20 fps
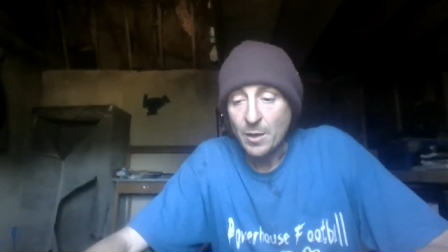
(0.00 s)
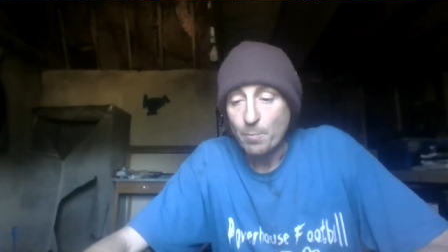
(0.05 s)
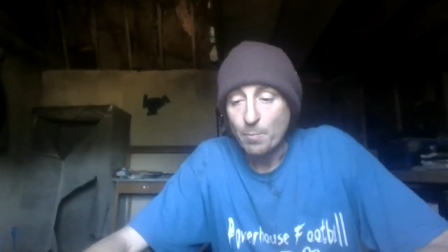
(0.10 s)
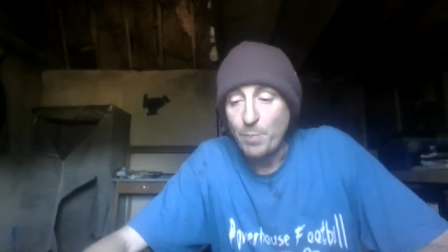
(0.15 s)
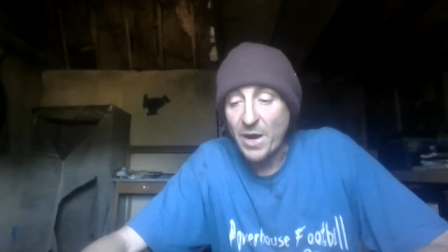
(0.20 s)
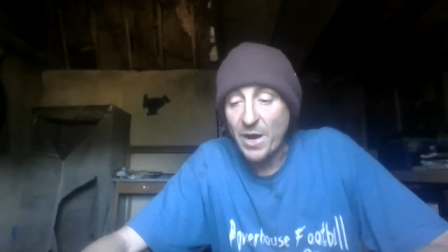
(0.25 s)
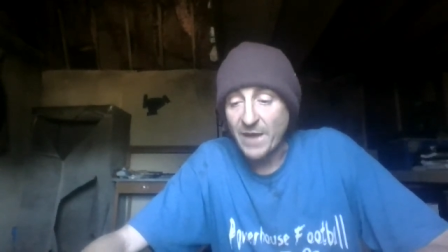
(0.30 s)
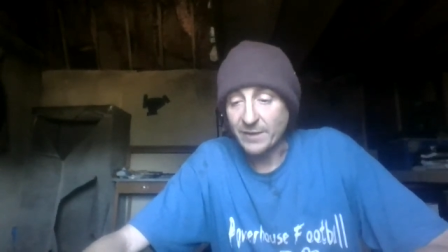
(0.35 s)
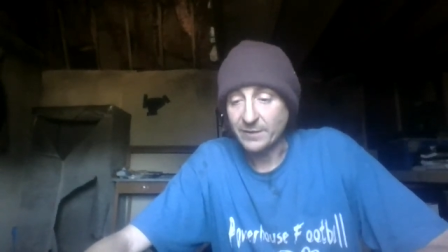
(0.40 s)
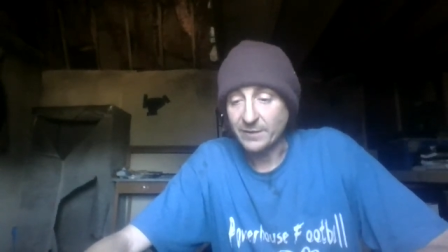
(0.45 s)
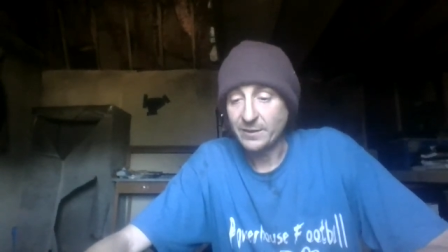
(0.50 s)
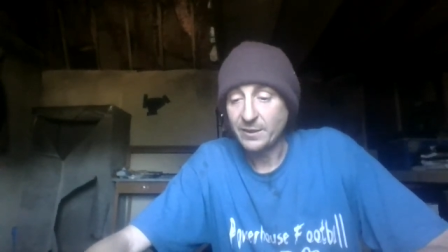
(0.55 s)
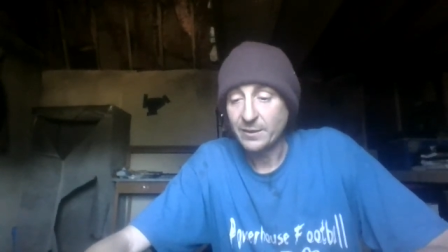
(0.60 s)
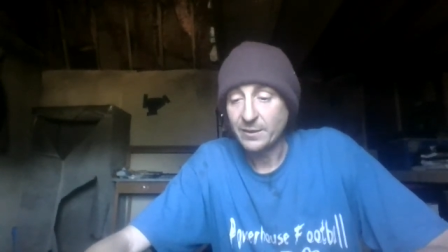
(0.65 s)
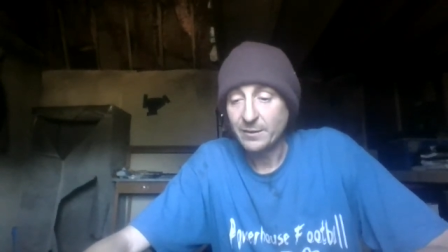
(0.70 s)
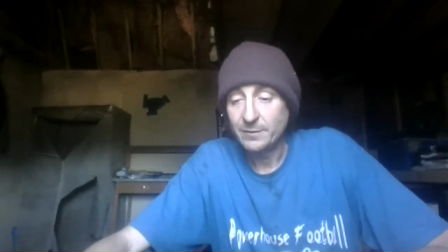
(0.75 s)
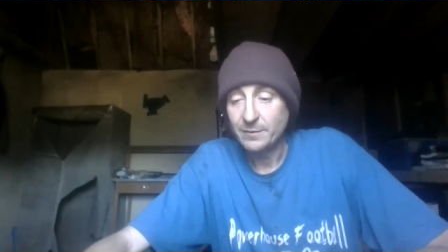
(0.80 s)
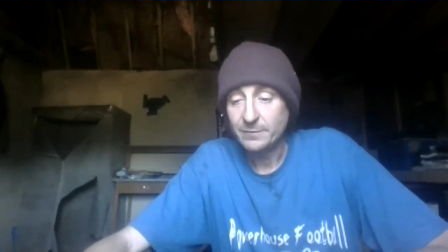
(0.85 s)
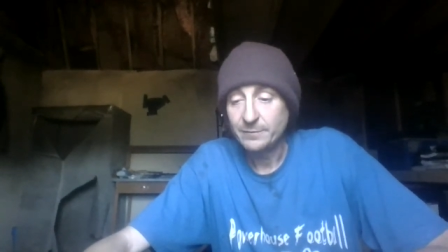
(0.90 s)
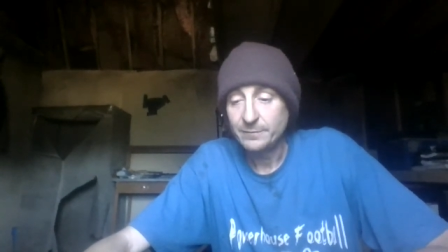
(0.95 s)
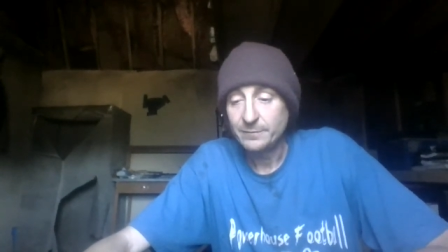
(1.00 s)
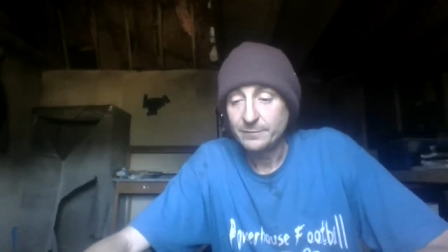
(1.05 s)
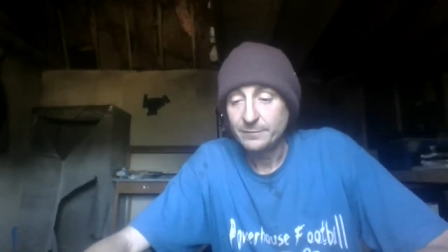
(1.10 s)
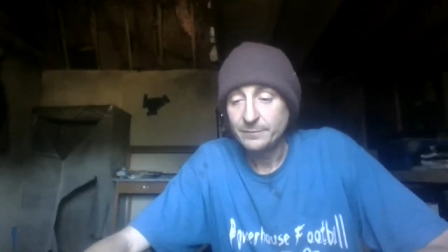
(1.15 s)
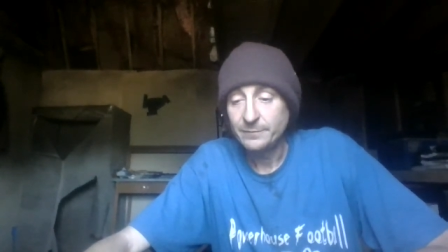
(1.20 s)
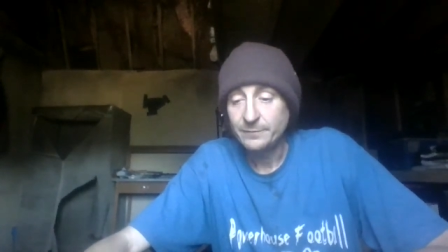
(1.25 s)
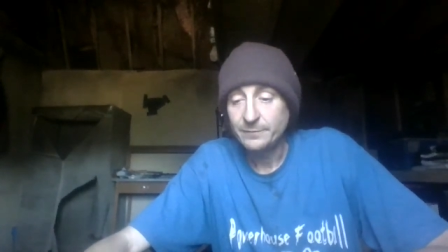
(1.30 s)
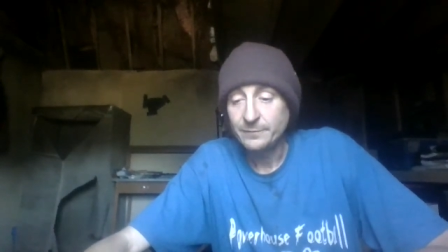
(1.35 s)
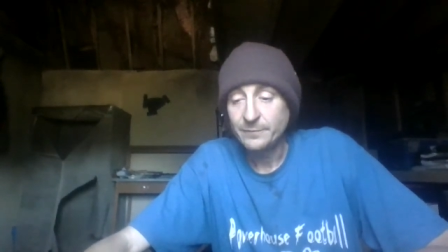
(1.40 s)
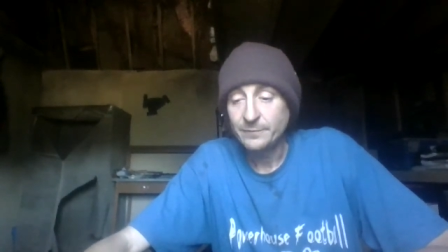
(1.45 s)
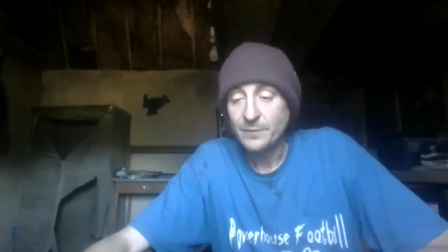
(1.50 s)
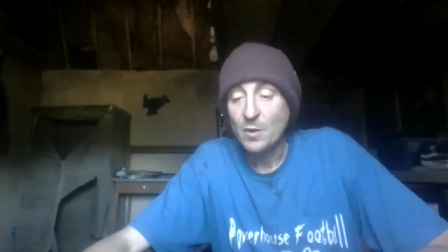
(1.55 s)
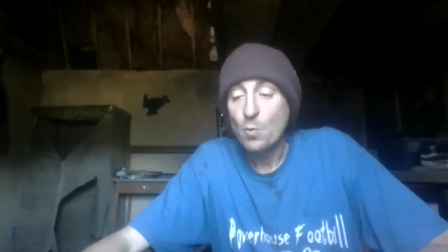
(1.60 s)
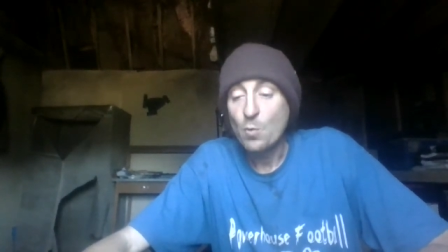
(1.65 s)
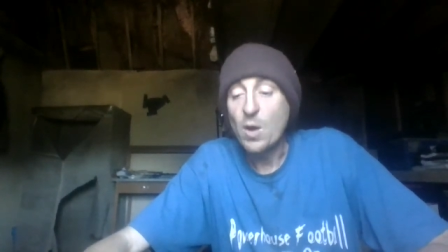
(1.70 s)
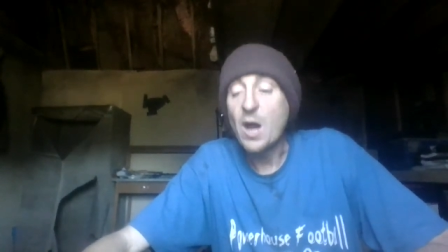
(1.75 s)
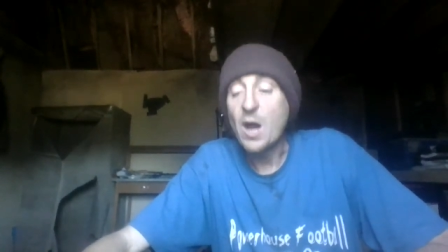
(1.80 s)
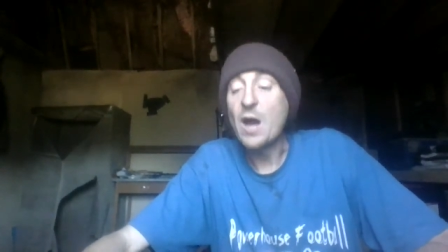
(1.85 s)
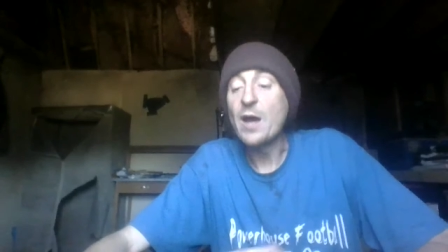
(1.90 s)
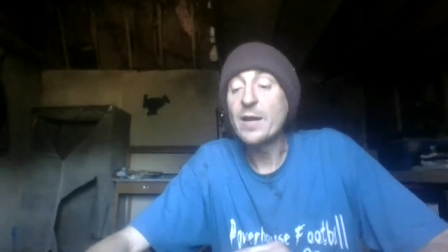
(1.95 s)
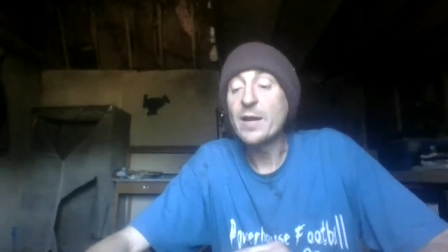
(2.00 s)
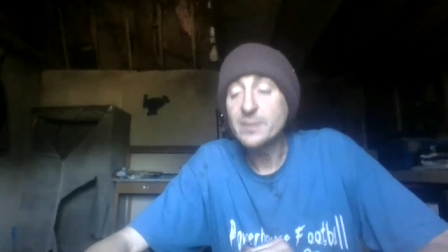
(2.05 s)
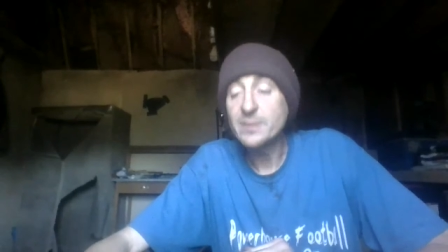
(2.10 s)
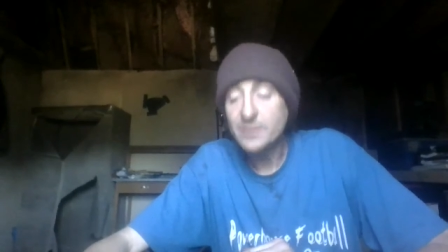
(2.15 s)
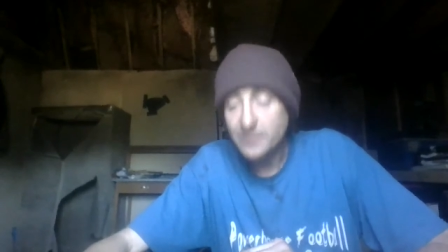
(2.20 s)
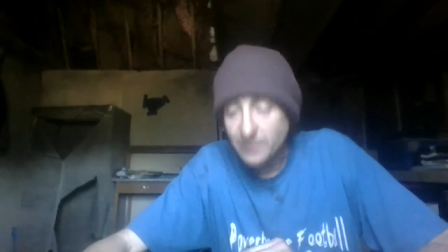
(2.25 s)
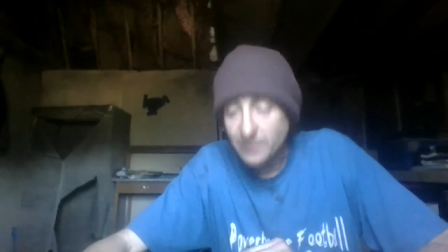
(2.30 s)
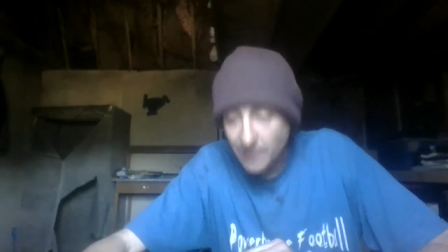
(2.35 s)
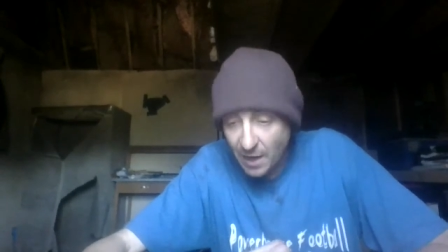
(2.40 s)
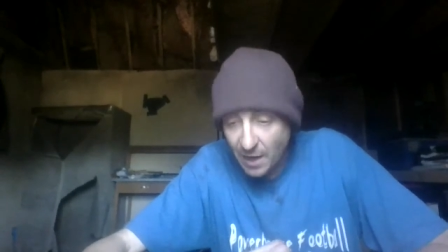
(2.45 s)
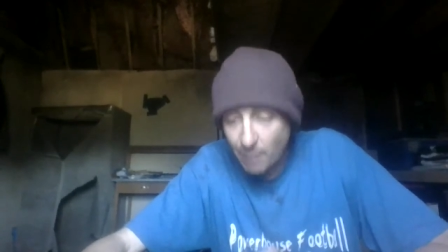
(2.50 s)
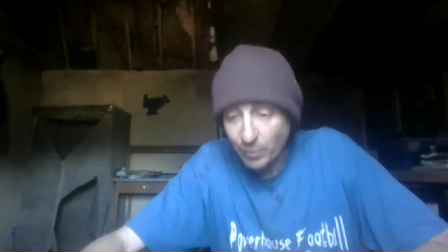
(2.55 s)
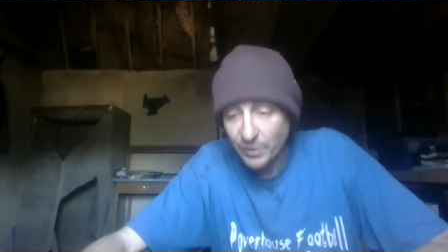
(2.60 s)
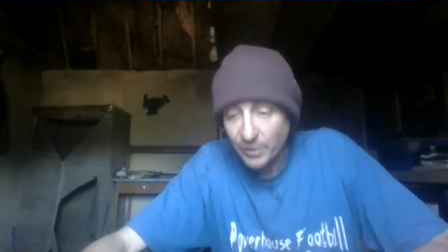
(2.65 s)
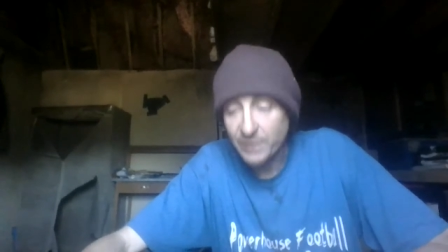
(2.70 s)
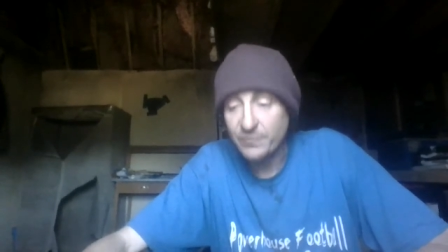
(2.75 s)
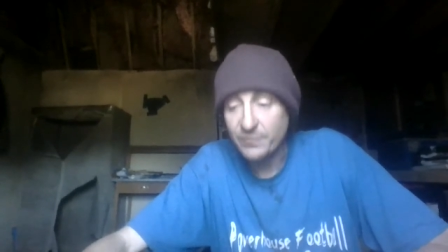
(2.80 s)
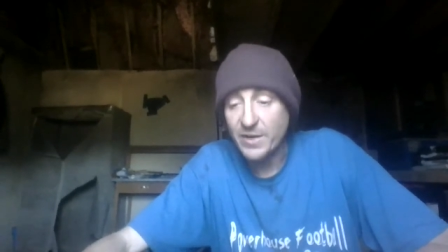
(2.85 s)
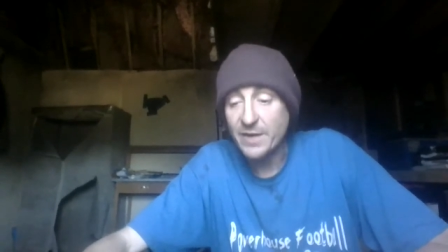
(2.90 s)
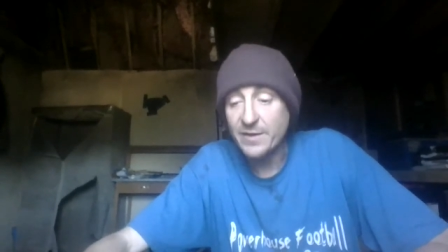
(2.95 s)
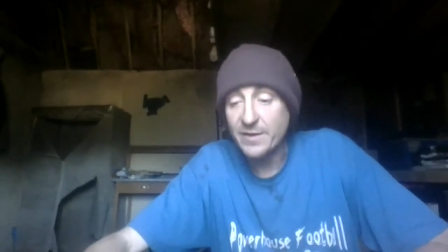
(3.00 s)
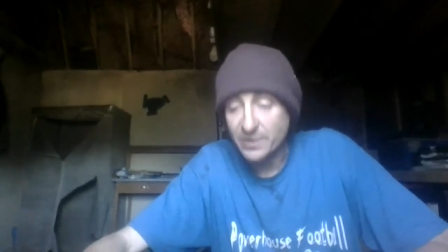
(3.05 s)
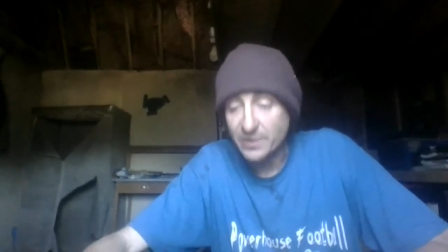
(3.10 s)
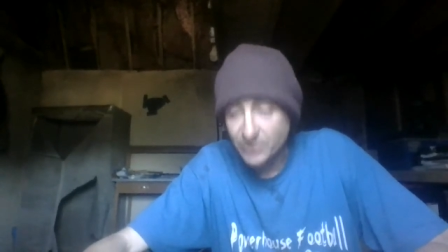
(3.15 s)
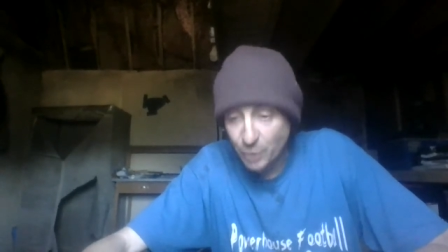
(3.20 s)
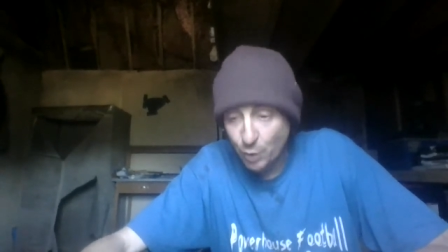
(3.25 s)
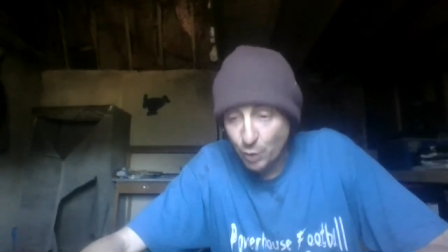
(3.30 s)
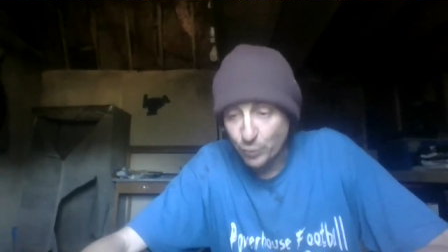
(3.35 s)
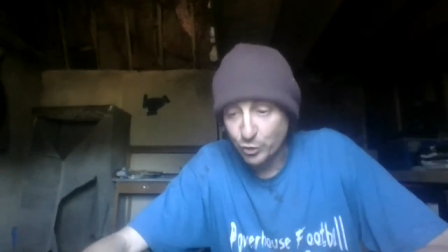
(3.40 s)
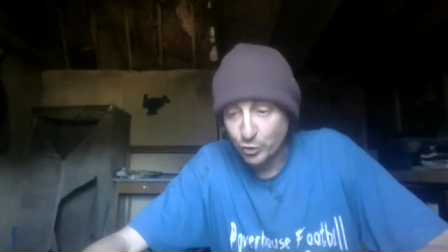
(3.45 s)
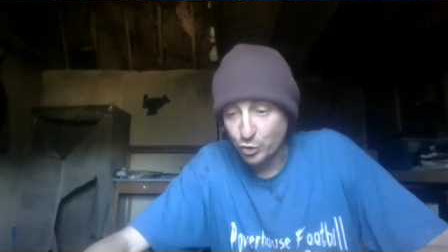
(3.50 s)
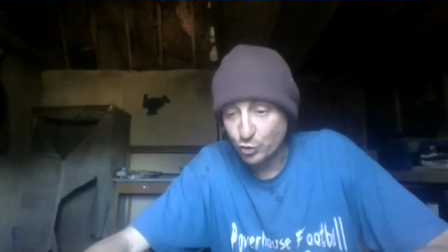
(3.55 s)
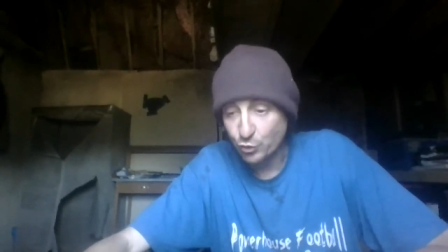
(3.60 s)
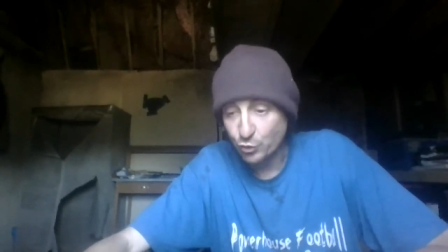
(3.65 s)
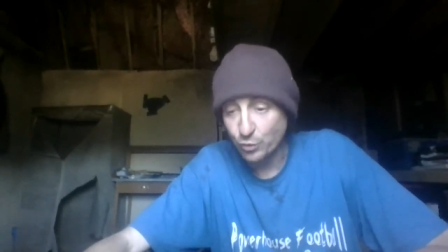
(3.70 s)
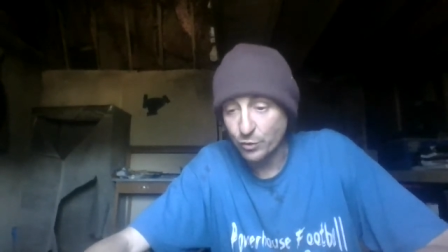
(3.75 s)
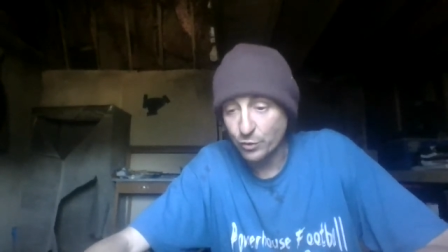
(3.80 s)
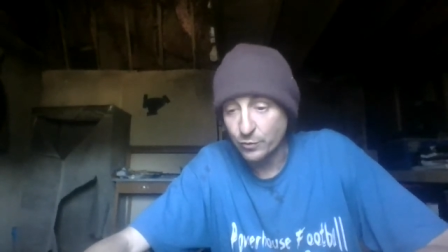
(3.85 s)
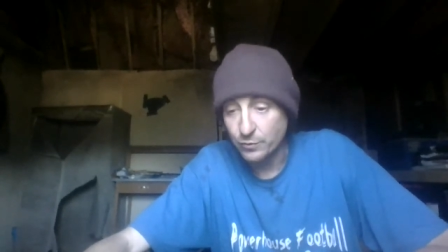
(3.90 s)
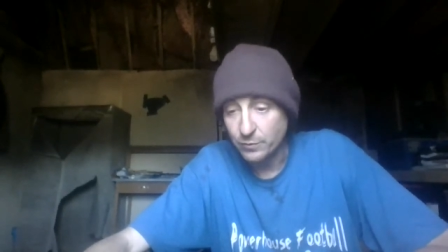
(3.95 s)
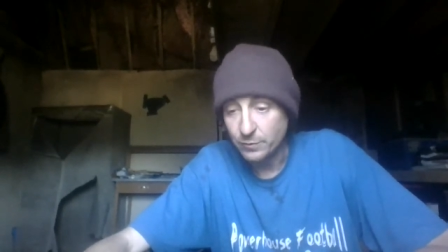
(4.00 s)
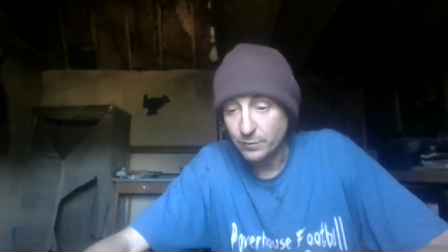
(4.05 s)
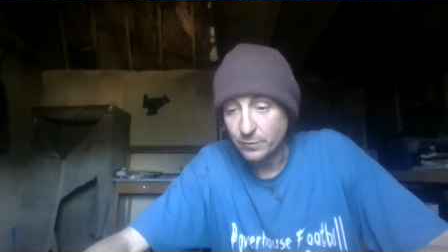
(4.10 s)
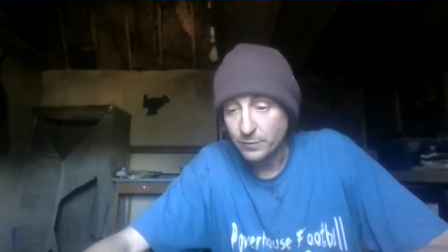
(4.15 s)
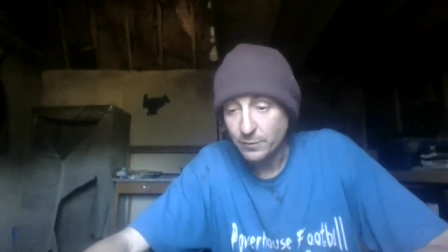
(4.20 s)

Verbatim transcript: But while I, I believe that, and that's totally true,